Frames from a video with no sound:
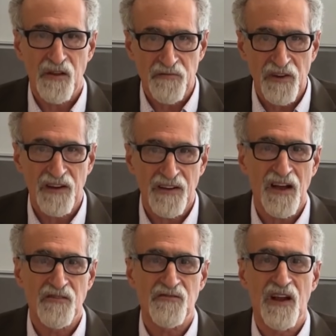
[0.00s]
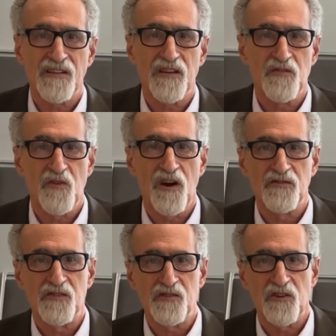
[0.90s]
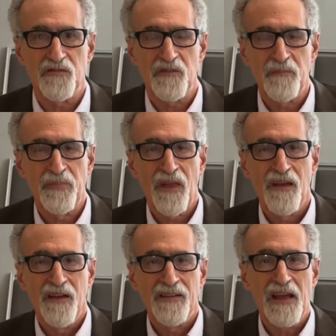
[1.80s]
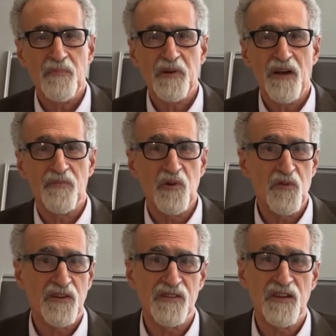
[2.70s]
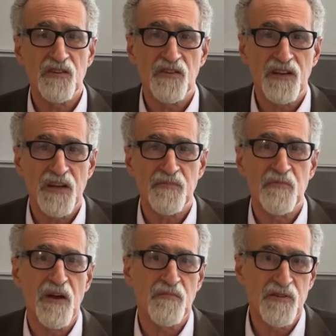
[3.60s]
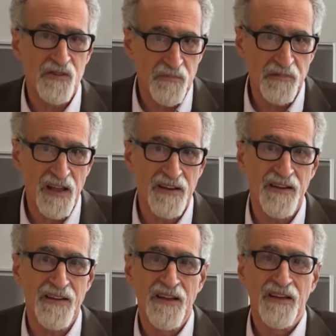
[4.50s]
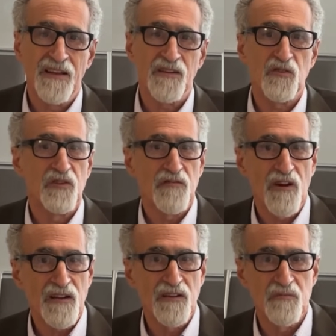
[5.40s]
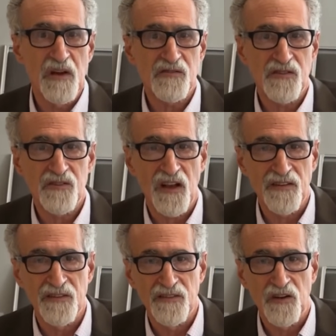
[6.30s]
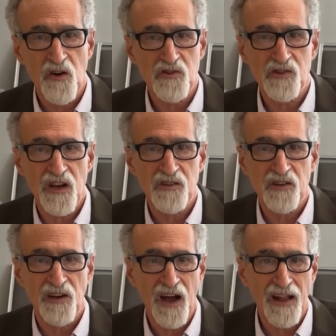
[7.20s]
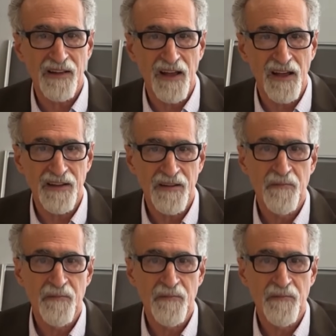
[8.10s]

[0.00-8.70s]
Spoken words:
fair contract that you all deserve. The APW will continue to keep the members updated, including regular message on the negotiation hotline,